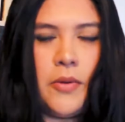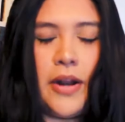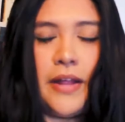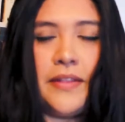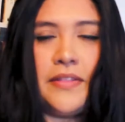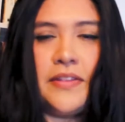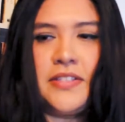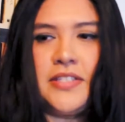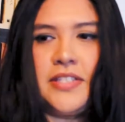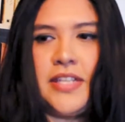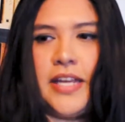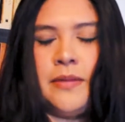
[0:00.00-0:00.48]
but
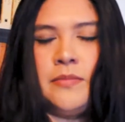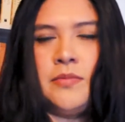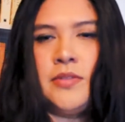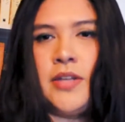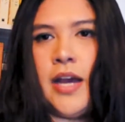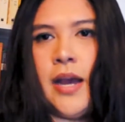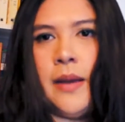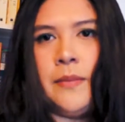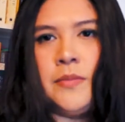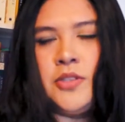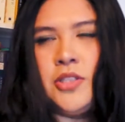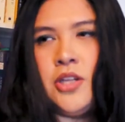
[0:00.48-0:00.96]
at the same
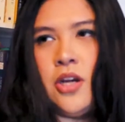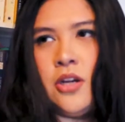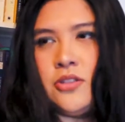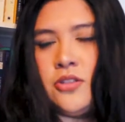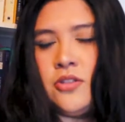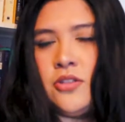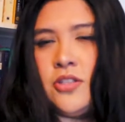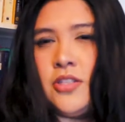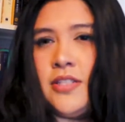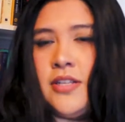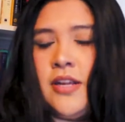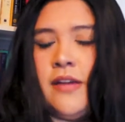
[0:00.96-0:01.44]
time she
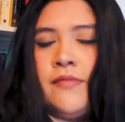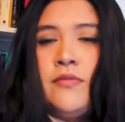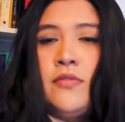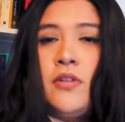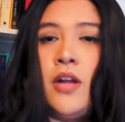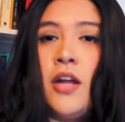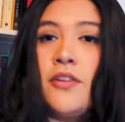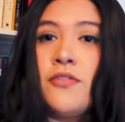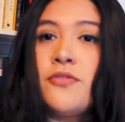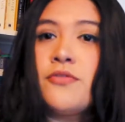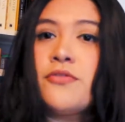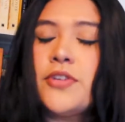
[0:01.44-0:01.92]
also doesn't have a
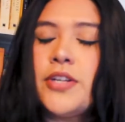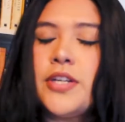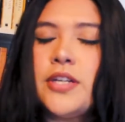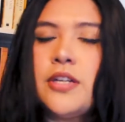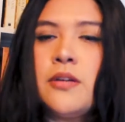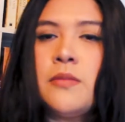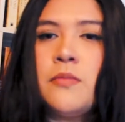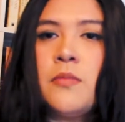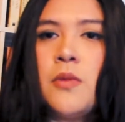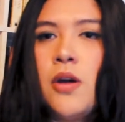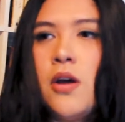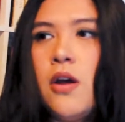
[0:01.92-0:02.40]
lot of
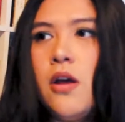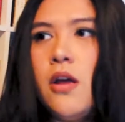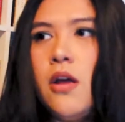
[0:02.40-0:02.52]
freedom